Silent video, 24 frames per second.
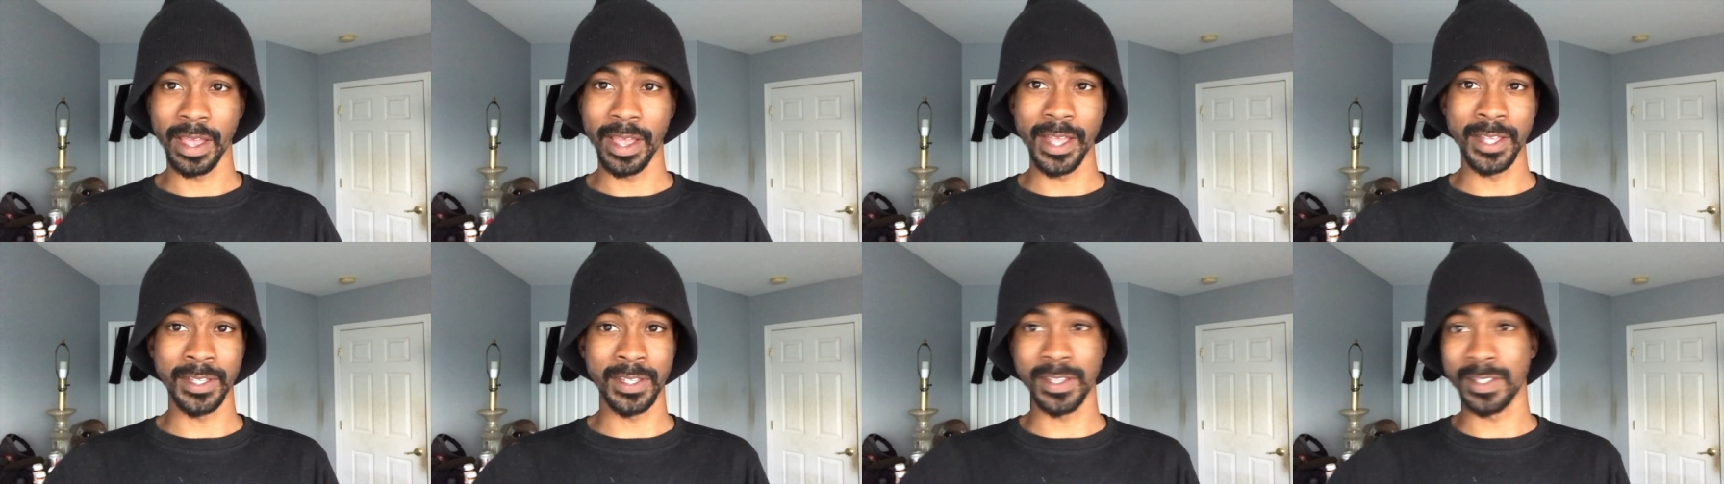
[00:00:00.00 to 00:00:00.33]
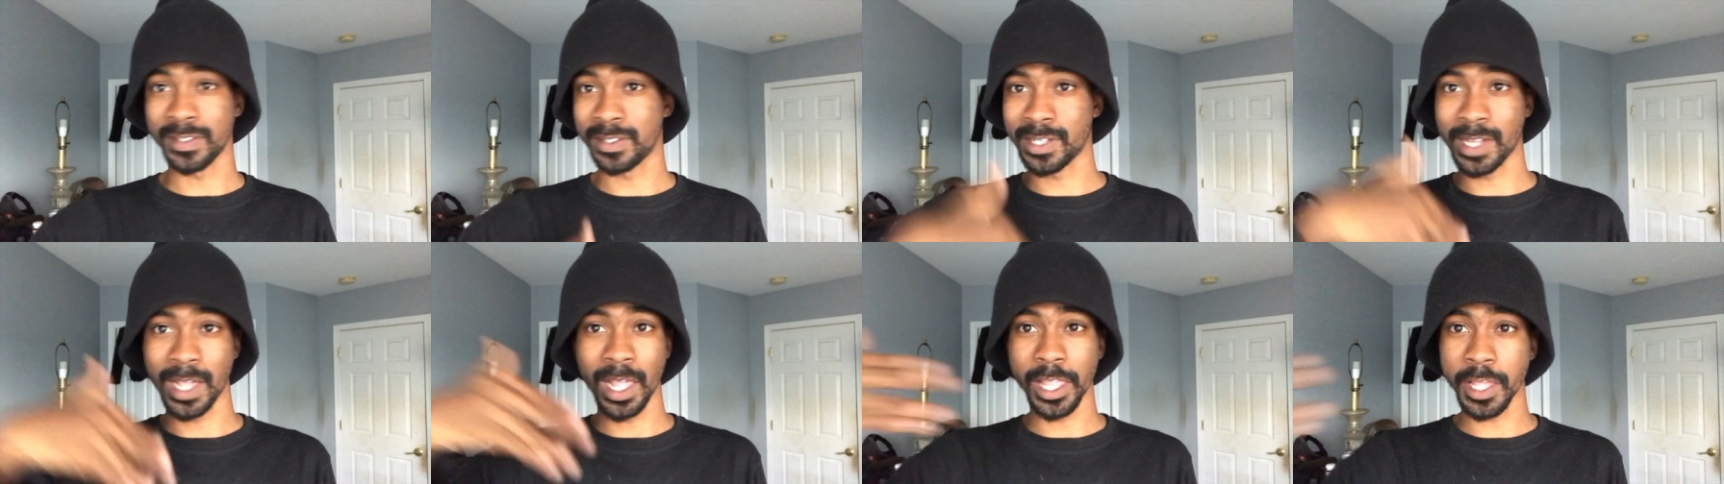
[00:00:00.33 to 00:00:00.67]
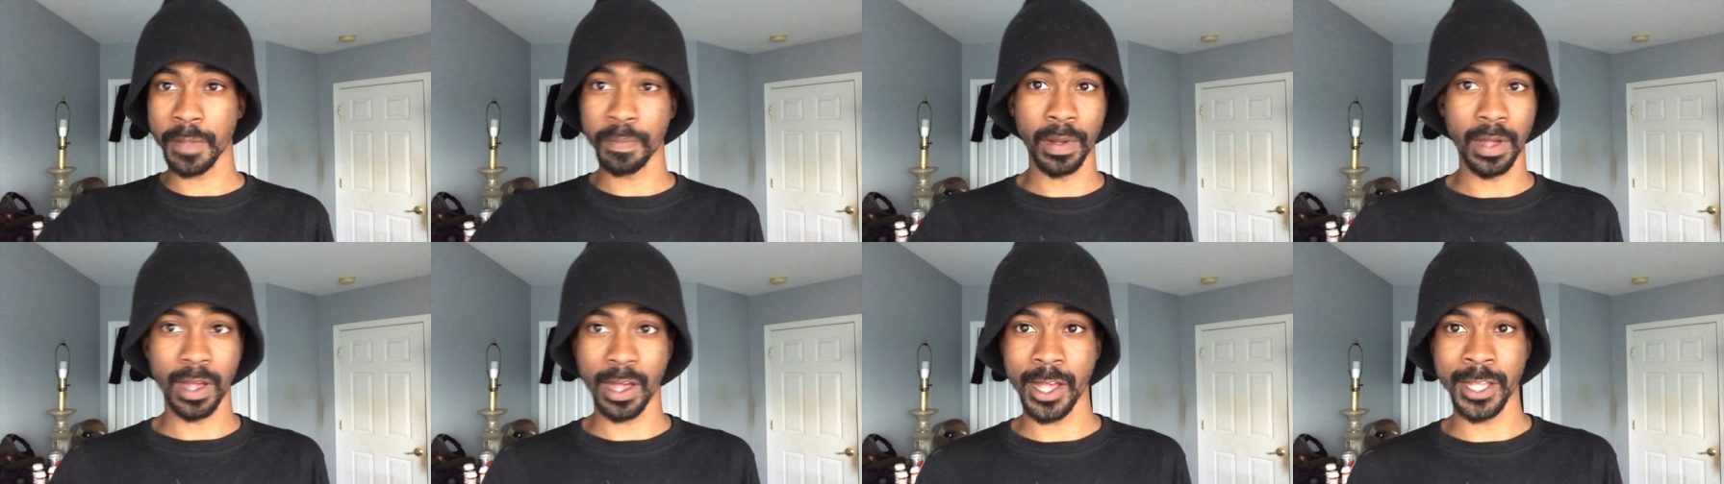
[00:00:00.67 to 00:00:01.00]
It's
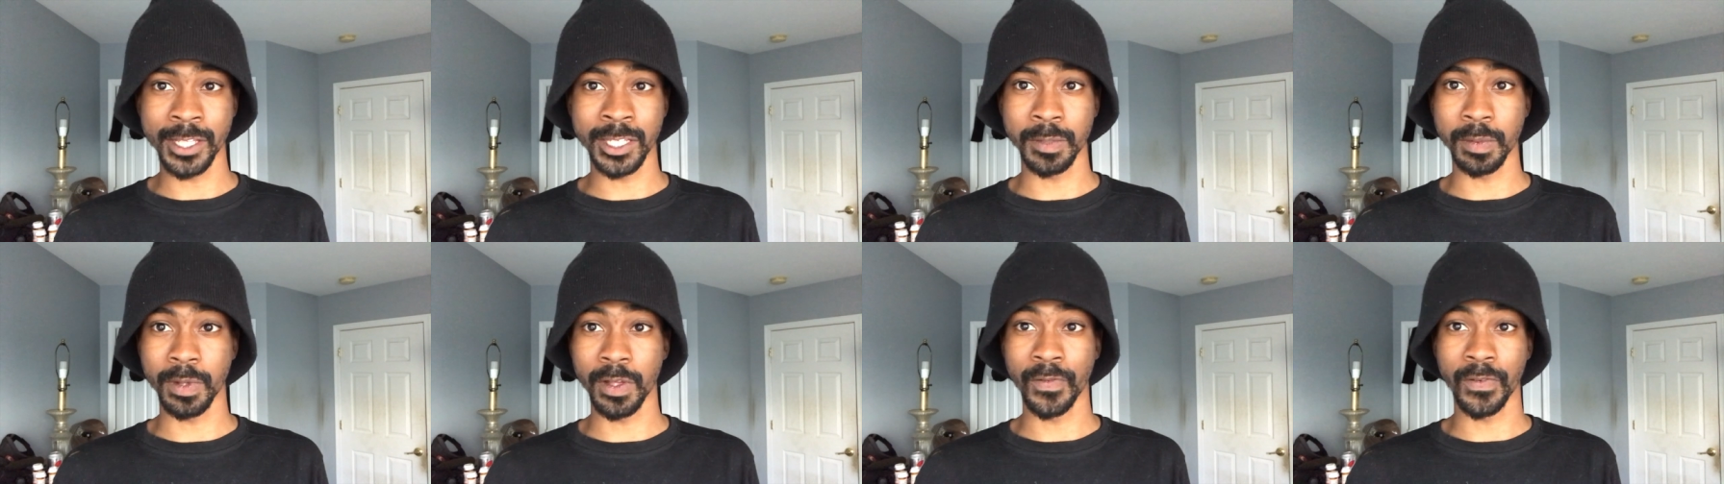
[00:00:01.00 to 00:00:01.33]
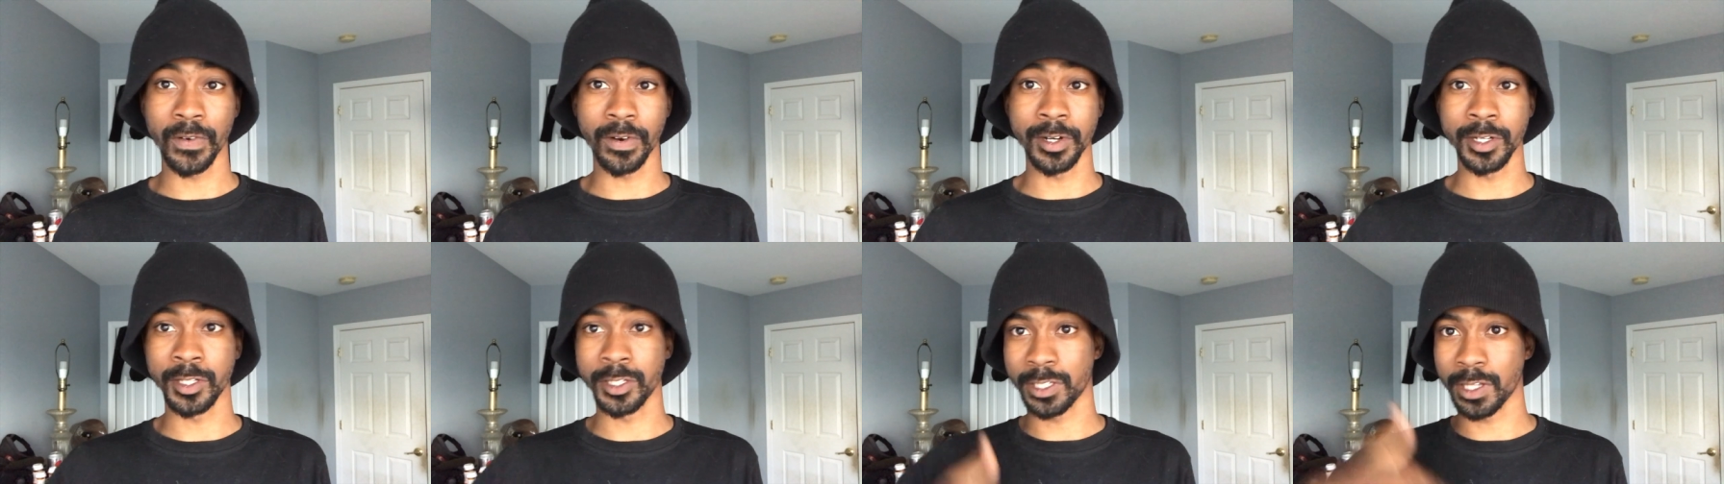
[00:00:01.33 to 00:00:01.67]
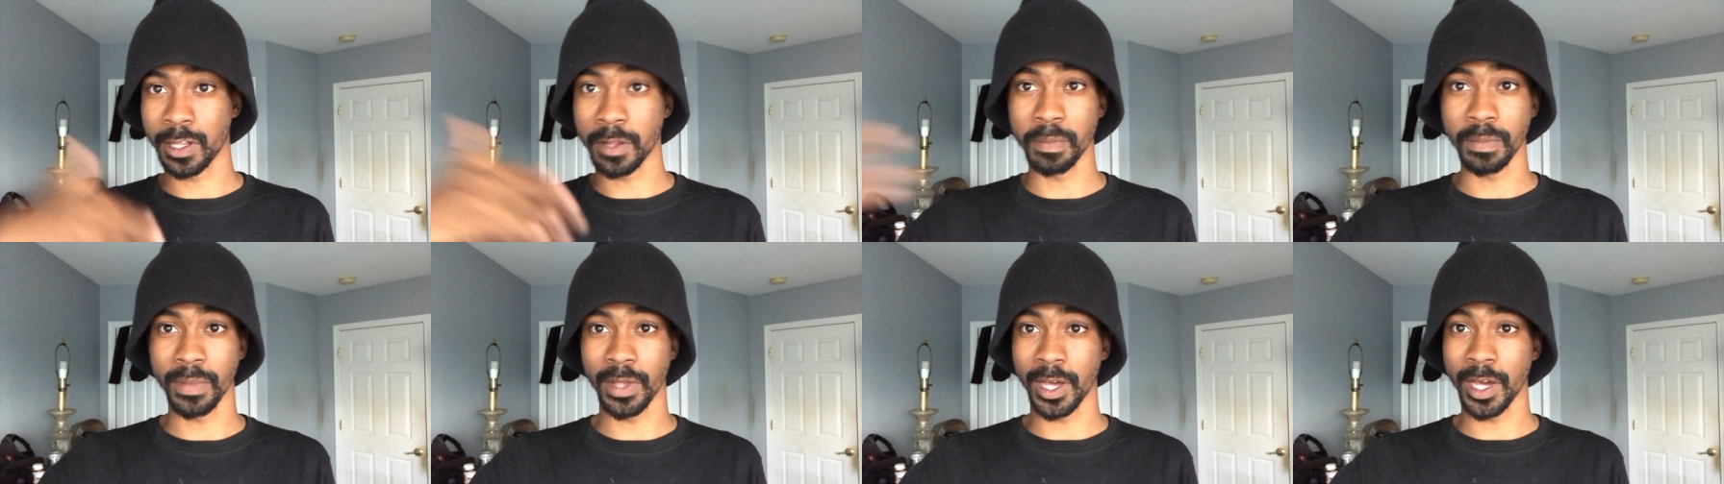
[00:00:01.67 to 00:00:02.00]
entirely possible for
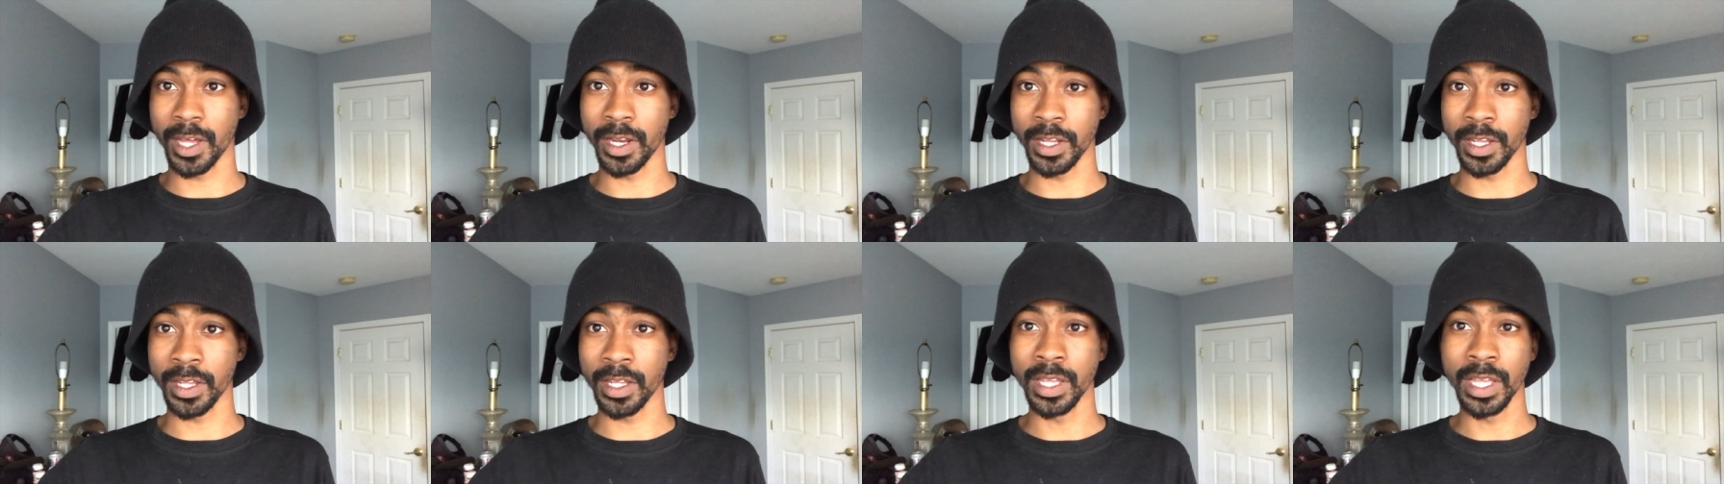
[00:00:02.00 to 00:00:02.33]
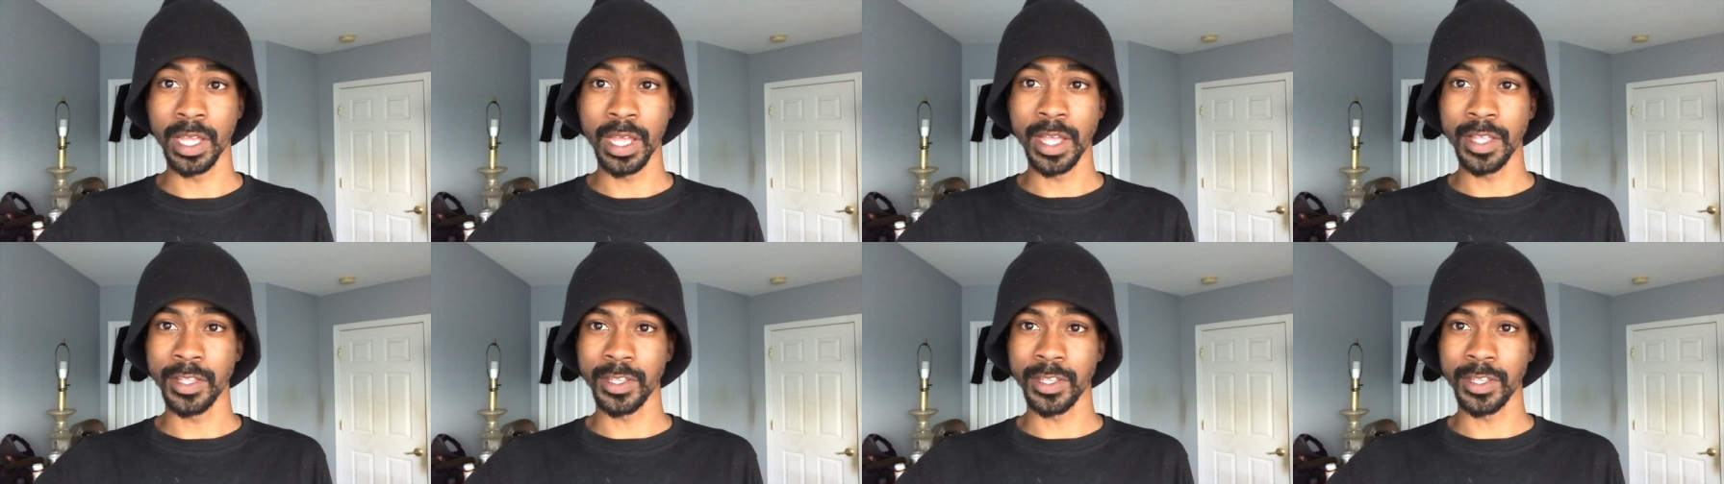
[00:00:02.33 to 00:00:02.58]
somebody